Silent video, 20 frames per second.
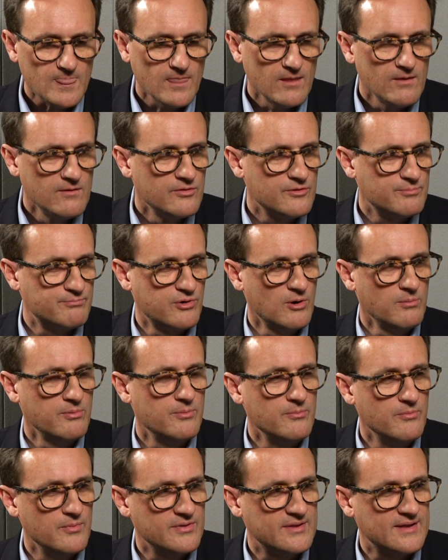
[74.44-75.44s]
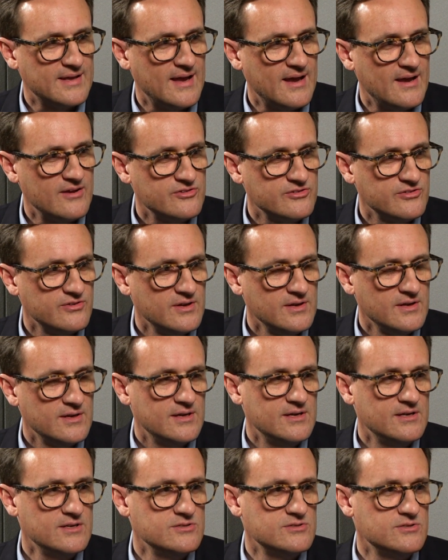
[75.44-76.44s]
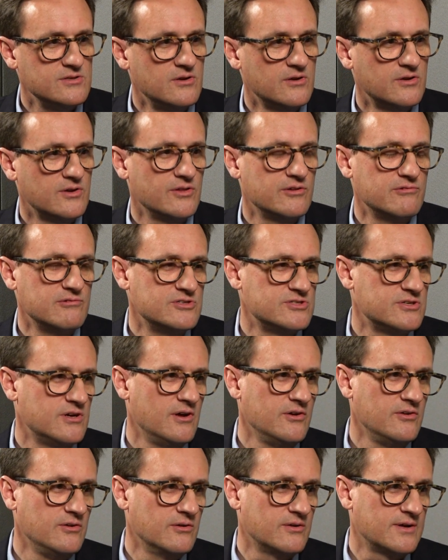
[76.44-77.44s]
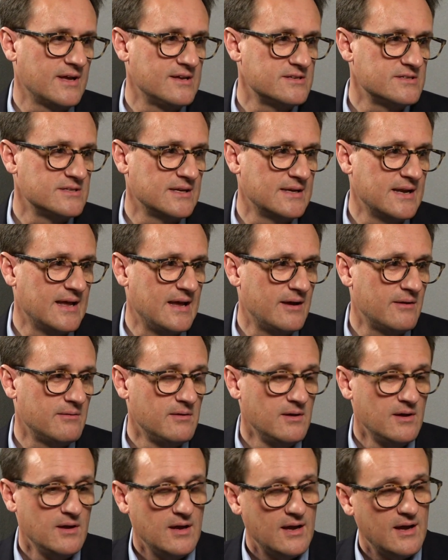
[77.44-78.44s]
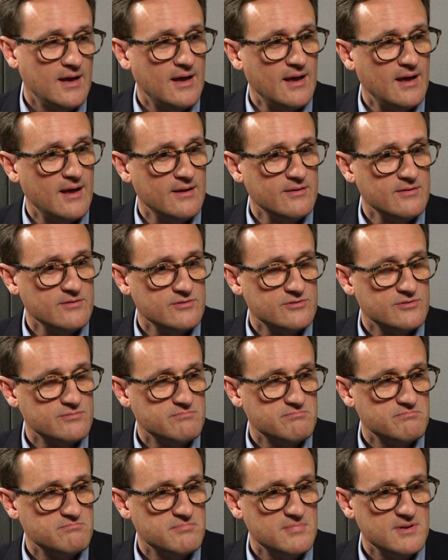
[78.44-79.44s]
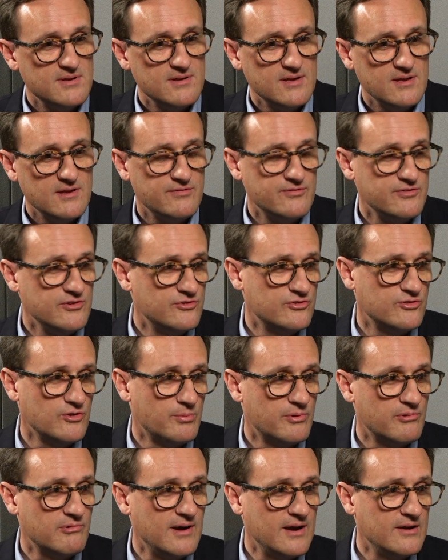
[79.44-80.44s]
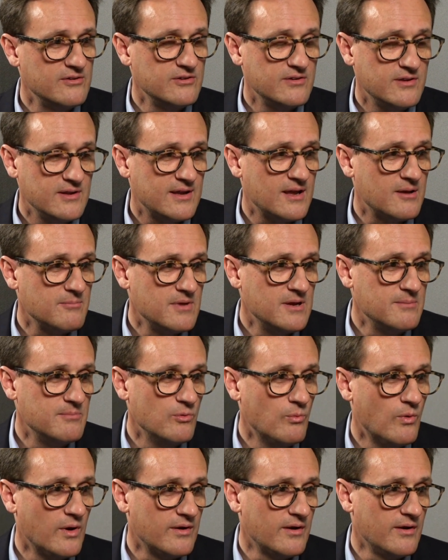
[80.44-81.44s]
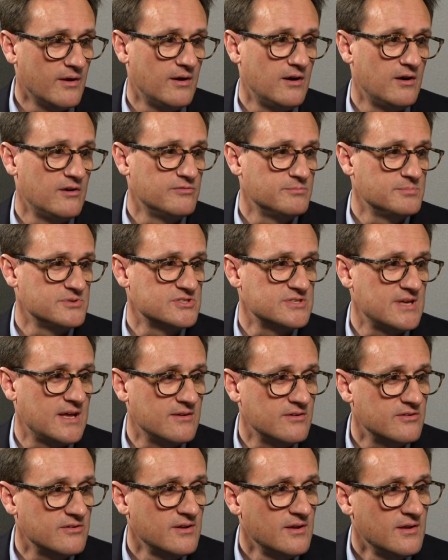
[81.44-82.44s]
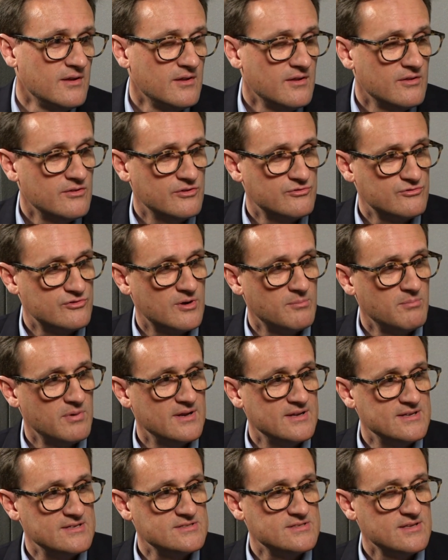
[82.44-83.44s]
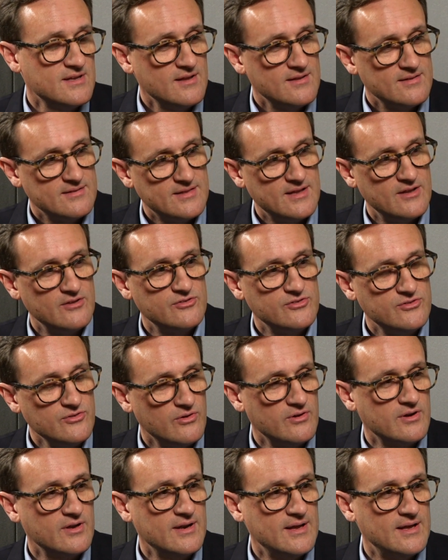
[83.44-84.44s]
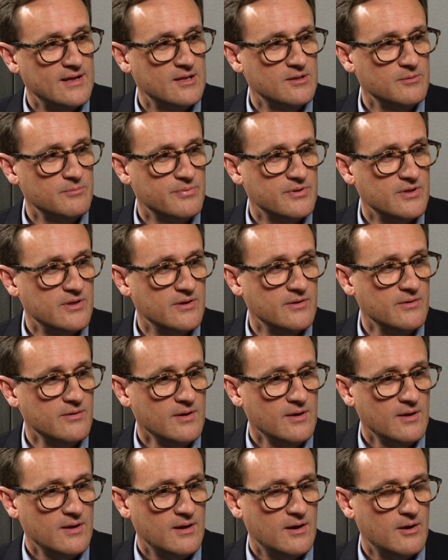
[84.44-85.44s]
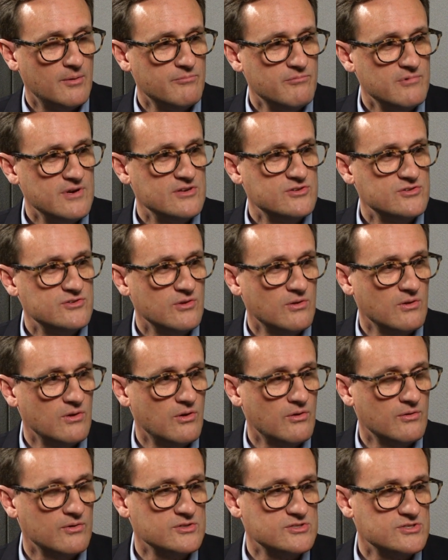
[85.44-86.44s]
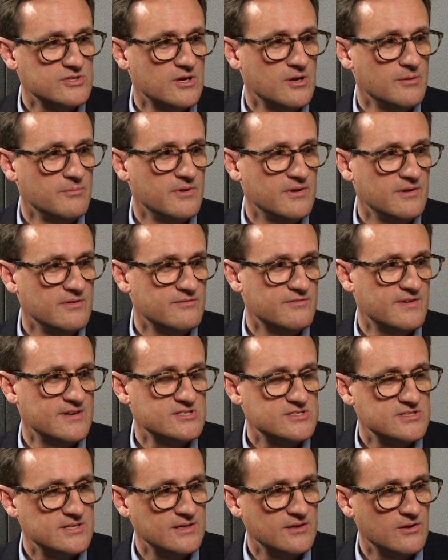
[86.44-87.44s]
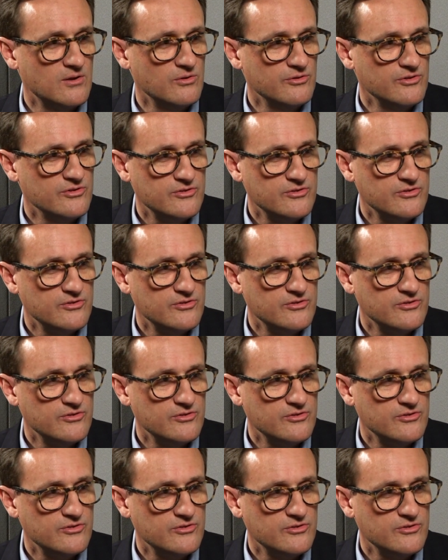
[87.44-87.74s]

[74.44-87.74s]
The problem with cash is you look at the return you're getting now, and if you shop around you could get maybe 1.5%. The trouble is that's not going to help you reach your long-term investing goals.